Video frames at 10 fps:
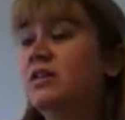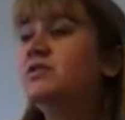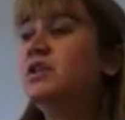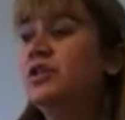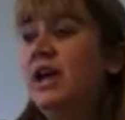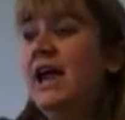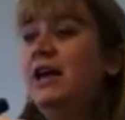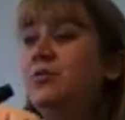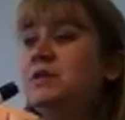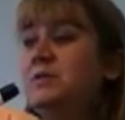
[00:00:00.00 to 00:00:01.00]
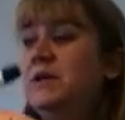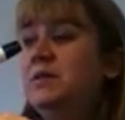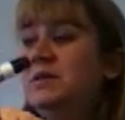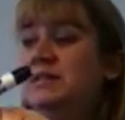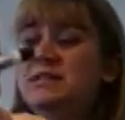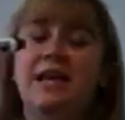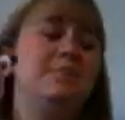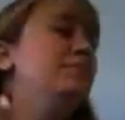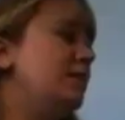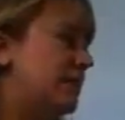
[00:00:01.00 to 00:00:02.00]
So the angle between them at the
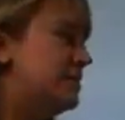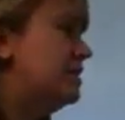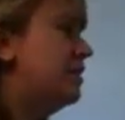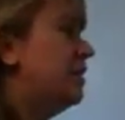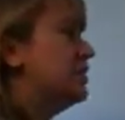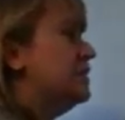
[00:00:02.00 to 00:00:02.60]
same is 0.